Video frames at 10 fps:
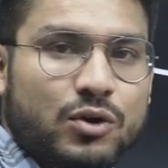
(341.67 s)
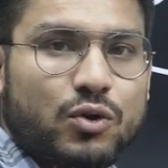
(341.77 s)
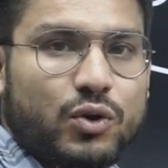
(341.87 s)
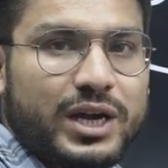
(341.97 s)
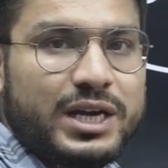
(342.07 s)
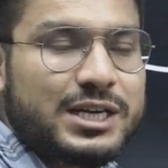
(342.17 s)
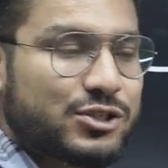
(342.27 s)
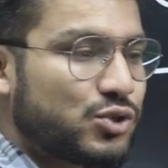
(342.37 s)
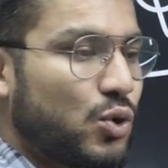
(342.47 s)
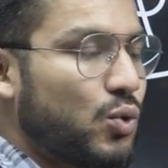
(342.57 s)
Okay,
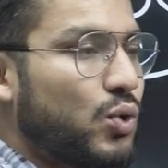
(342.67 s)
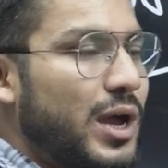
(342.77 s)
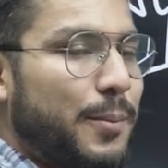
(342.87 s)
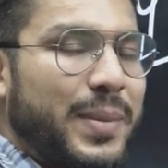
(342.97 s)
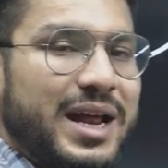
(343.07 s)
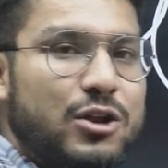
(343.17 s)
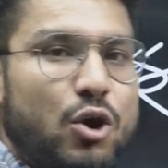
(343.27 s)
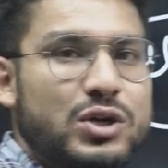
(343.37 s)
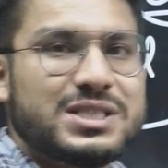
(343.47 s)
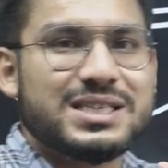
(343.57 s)
so my
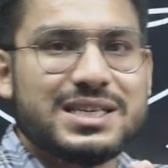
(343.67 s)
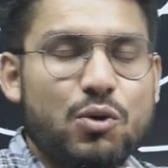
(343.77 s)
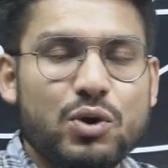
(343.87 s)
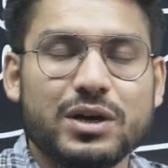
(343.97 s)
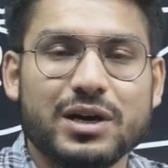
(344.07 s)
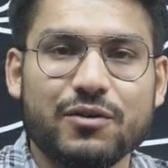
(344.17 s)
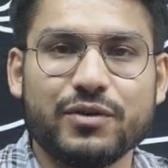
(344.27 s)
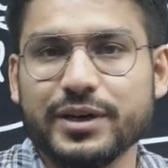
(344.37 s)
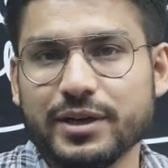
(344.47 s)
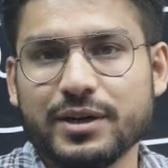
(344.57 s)
loss is now
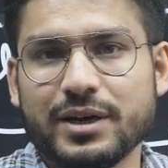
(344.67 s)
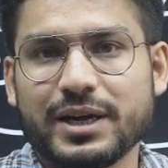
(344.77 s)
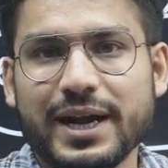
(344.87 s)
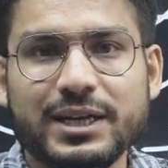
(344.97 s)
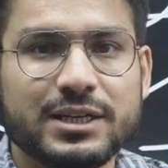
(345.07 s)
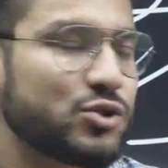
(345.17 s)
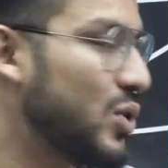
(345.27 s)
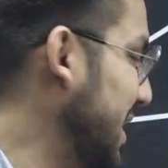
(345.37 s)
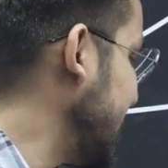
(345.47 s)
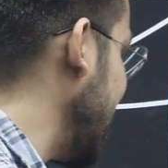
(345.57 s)
covered, right? So
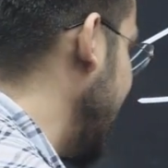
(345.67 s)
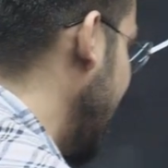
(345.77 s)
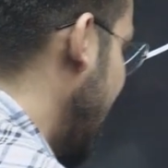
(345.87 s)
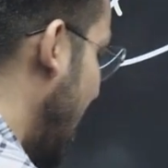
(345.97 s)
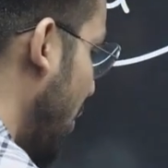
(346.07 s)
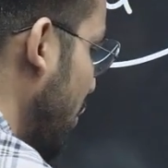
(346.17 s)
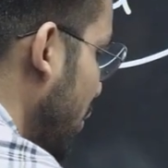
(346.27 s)
let's see how you